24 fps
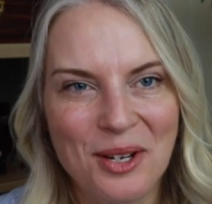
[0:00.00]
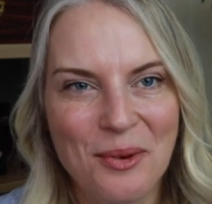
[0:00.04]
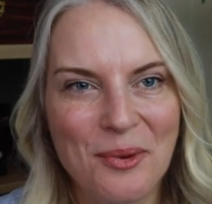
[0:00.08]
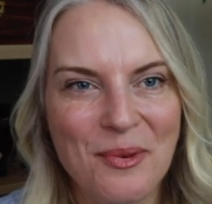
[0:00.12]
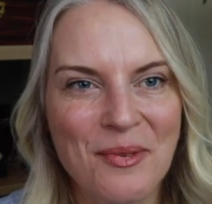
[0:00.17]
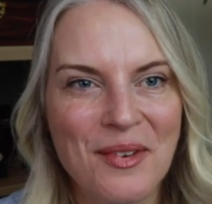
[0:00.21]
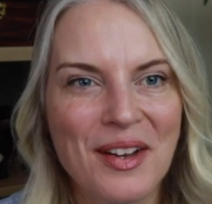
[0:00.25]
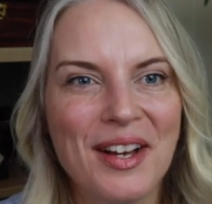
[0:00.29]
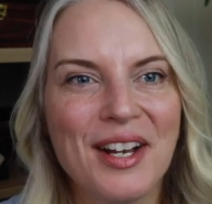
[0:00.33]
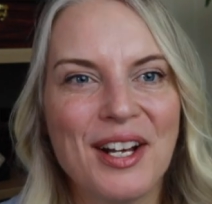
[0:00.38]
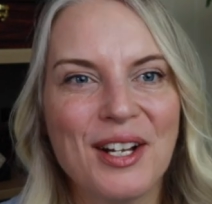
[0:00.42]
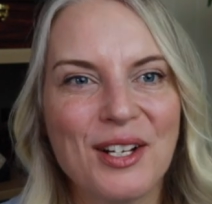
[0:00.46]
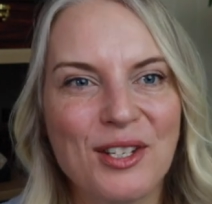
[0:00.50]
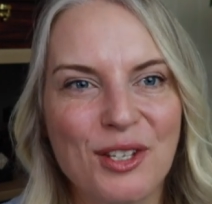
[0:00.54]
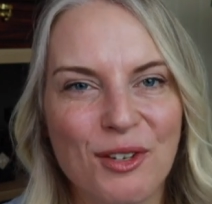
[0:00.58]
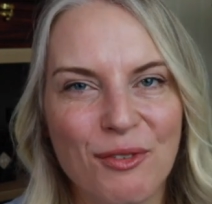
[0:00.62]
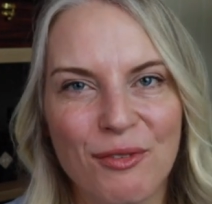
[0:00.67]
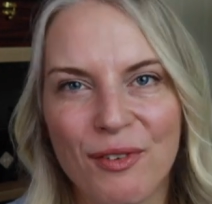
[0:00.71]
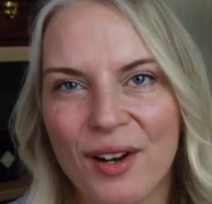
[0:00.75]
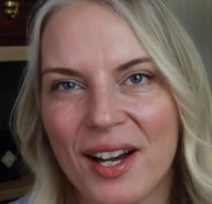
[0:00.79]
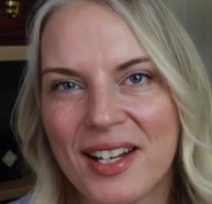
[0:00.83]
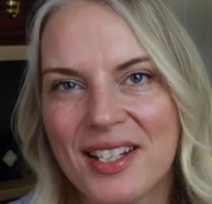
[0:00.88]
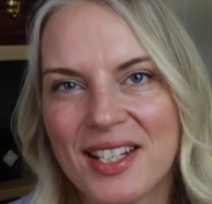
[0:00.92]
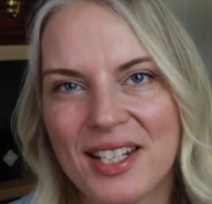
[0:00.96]
to, to
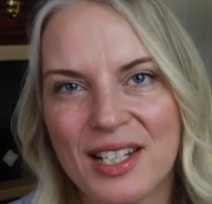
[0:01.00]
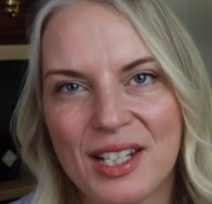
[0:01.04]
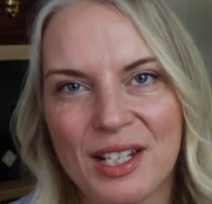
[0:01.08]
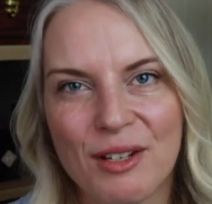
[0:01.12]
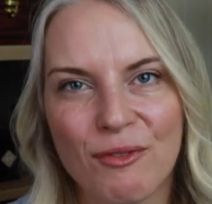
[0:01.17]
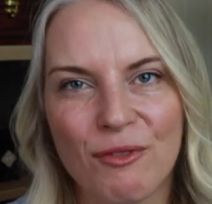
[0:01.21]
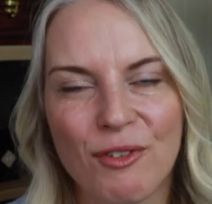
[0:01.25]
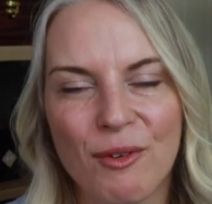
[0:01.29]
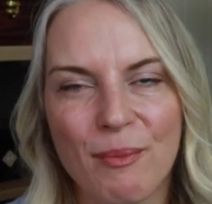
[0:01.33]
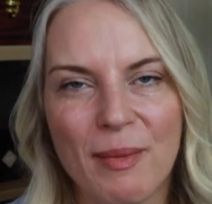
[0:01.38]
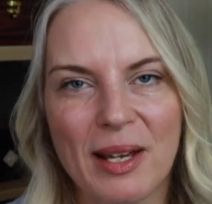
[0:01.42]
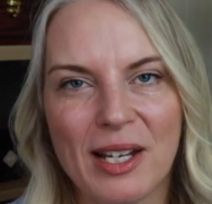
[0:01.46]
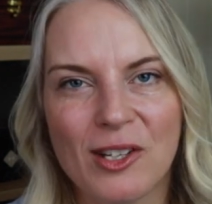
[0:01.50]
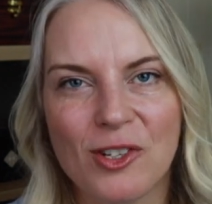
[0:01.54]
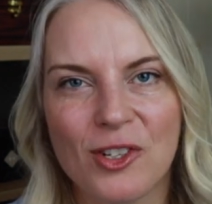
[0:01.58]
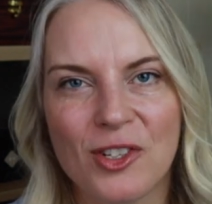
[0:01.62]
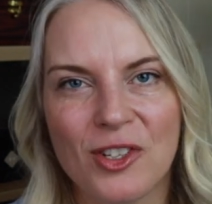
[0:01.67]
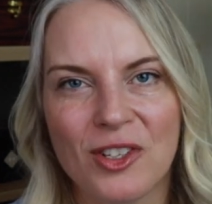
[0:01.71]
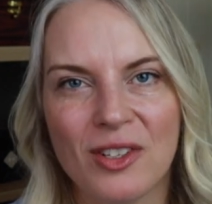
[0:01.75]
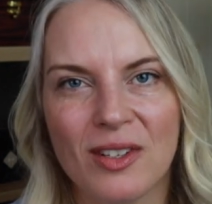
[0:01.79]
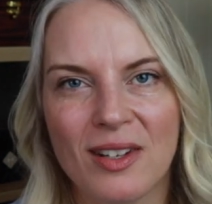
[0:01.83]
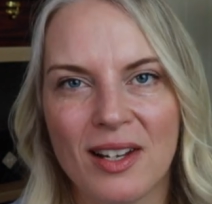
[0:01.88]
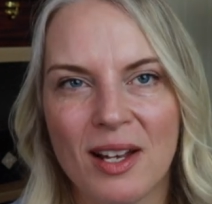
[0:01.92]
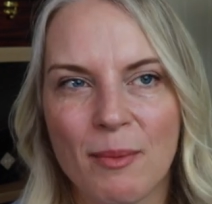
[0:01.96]
find any
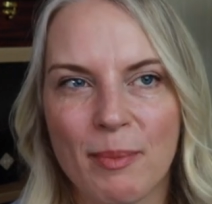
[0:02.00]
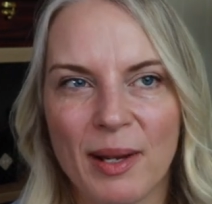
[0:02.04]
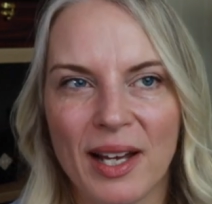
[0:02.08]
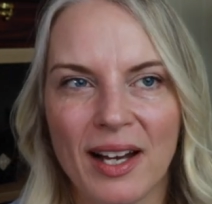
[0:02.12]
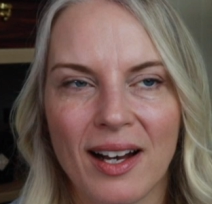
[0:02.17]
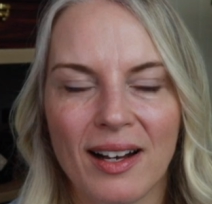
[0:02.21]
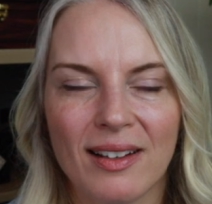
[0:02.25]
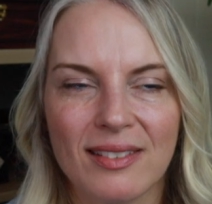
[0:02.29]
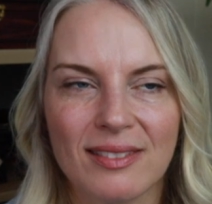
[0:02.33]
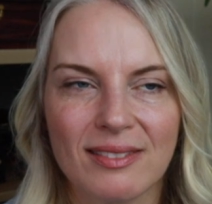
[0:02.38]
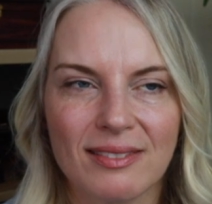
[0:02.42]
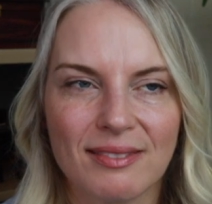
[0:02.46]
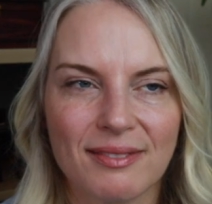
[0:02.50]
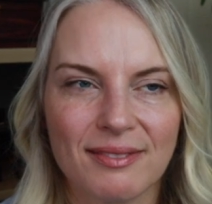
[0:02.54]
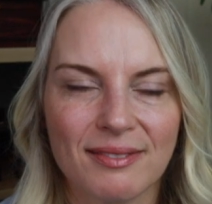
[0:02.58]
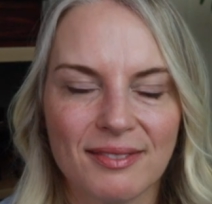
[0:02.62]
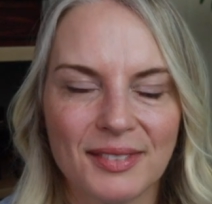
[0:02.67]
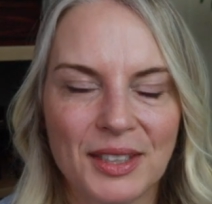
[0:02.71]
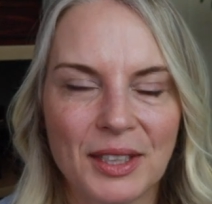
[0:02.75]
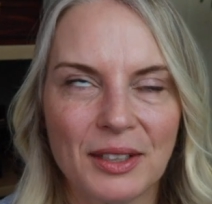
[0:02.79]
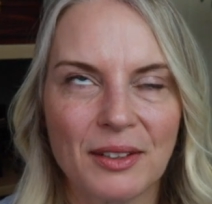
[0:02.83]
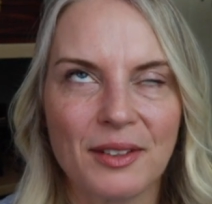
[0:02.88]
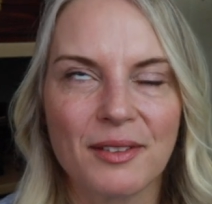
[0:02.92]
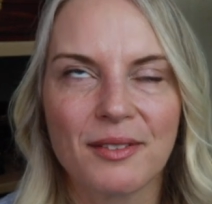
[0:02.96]
information about,
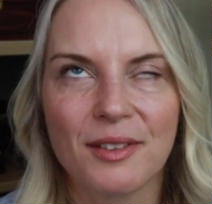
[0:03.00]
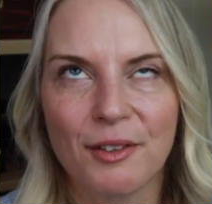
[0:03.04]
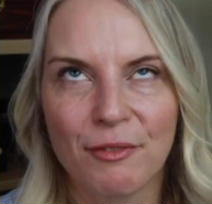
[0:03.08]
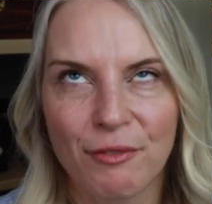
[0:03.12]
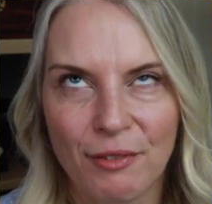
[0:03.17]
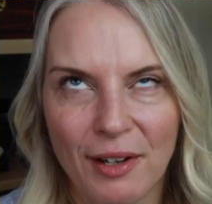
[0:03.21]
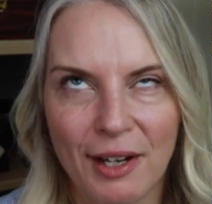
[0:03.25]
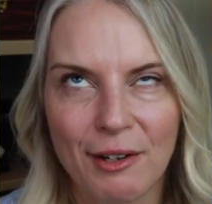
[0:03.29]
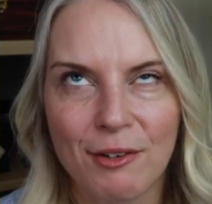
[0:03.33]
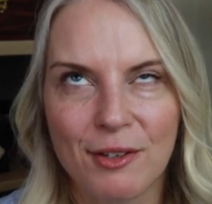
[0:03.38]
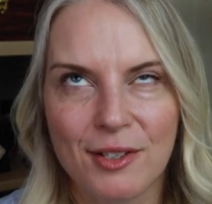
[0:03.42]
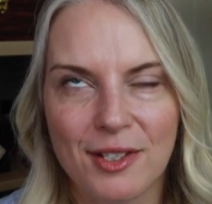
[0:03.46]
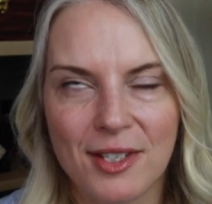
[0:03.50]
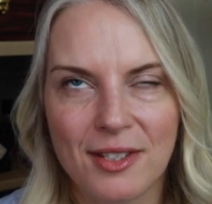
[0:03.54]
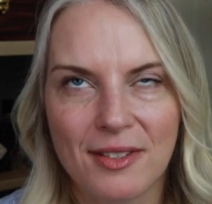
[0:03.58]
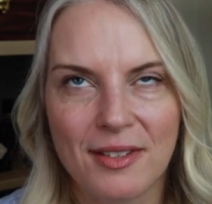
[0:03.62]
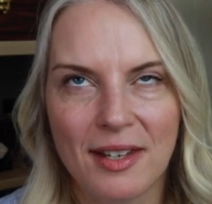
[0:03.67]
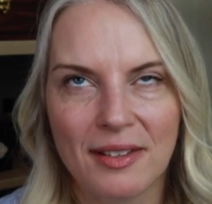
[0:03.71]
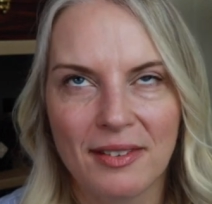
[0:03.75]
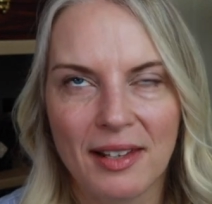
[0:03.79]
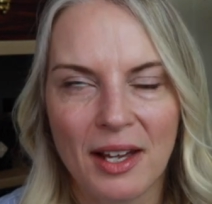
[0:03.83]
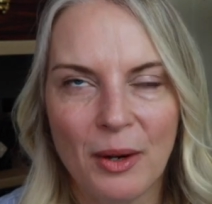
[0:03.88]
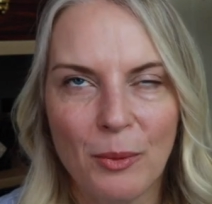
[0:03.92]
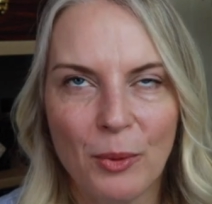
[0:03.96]
you know, the fragrances
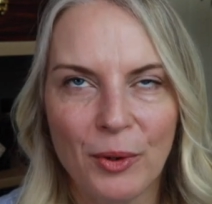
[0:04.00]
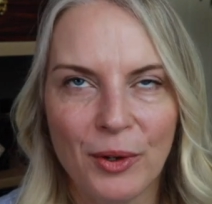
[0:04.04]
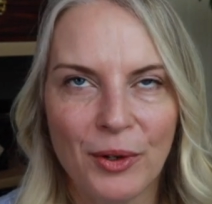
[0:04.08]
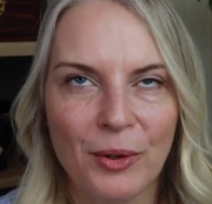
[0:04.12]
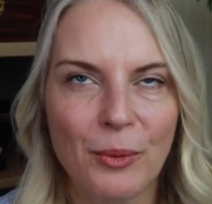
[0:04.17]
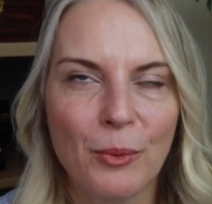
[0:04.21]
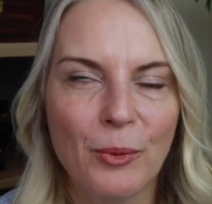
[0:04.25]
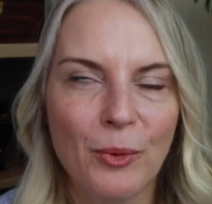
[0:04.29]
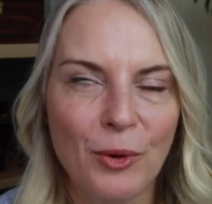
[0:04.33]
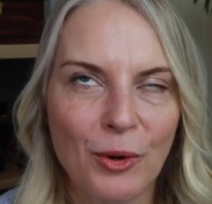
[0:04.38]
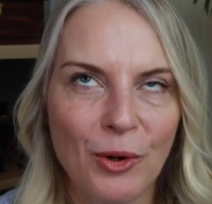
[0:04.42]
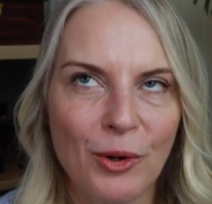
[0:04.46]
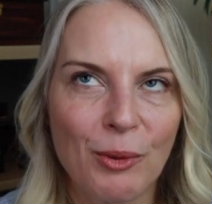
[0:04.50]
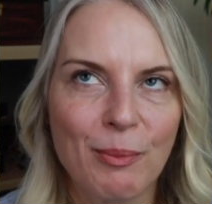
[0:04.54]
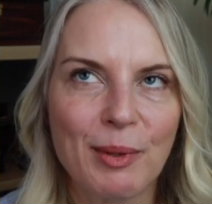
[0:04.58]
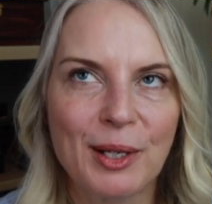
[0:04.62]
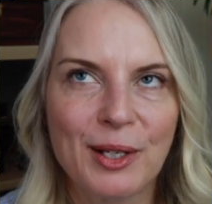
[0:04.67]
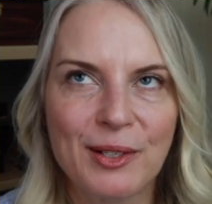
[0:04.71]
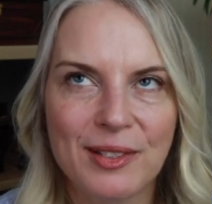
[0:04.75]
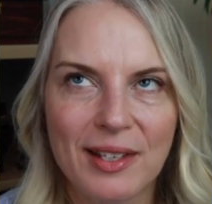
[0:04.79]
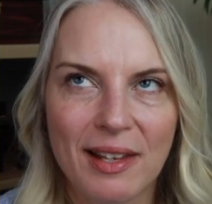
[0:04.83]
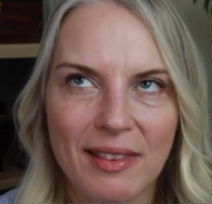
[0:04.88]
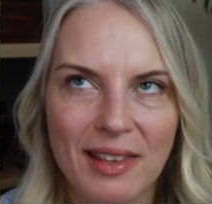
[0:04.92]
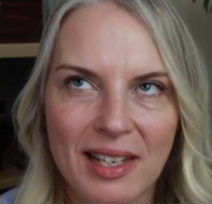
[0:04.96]
that they were, wore
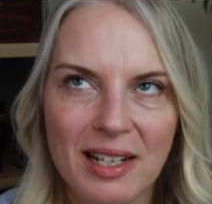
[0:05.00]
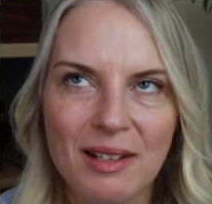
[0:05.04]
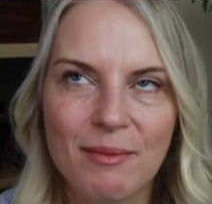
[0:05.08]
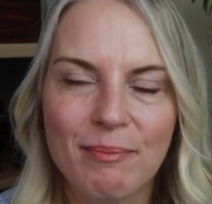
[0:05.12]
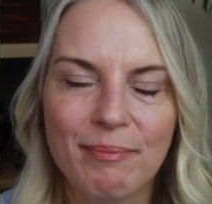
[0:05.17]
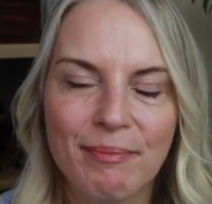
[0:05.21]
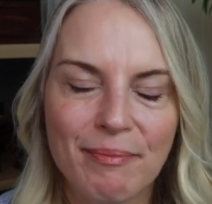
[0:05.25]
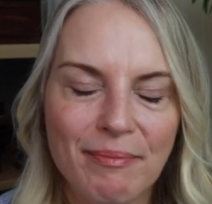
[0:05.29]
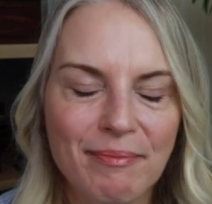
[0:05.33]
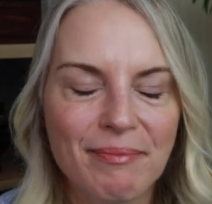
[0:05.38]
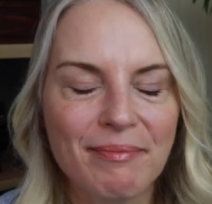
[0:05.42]
because I think,